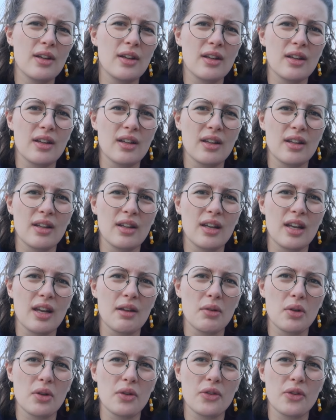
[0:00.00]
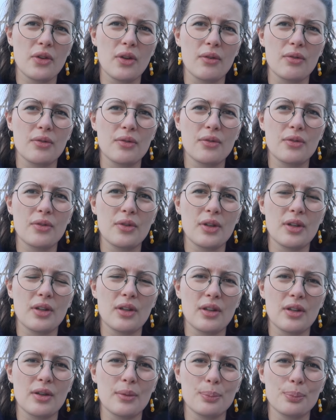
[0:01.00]
uh, levels of
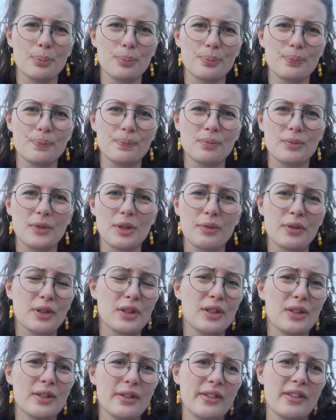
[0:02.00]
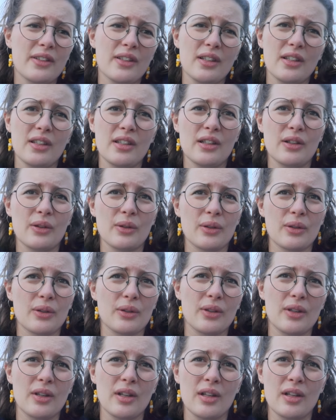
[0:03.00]
um, difficulty
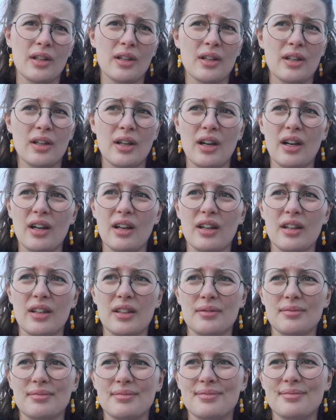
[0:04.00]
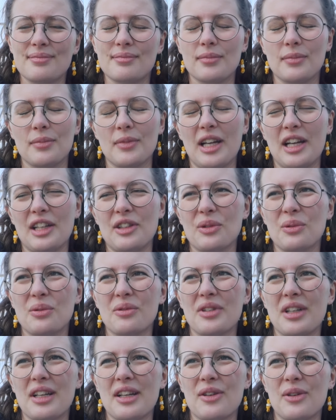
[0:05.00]
or um, I don't
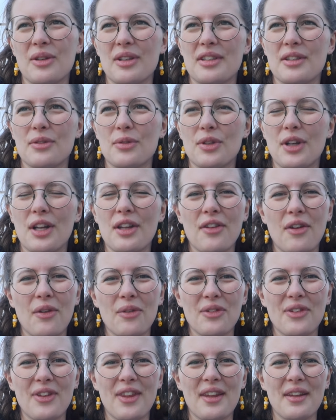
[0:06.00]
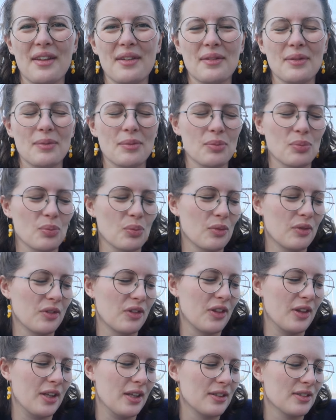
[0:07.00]
really call it difficult. I don't think
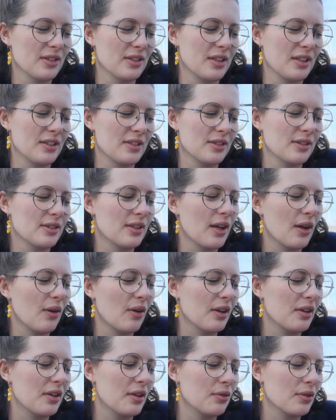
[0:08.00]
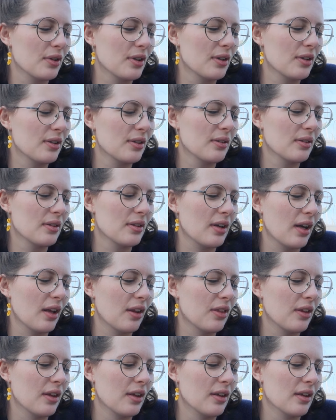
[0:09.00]
things are necessarily difficult. I
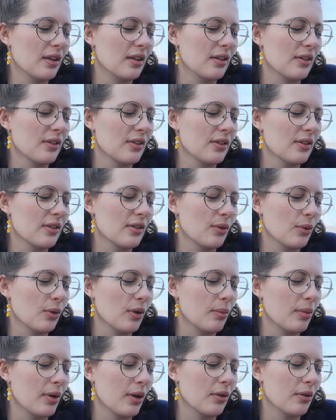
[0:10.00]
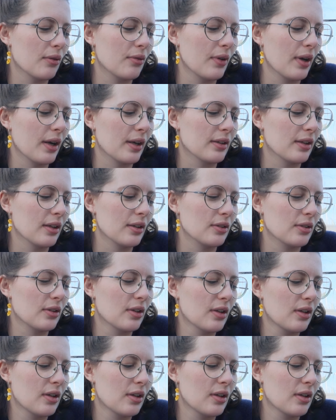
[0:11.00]
think it's all about the fact that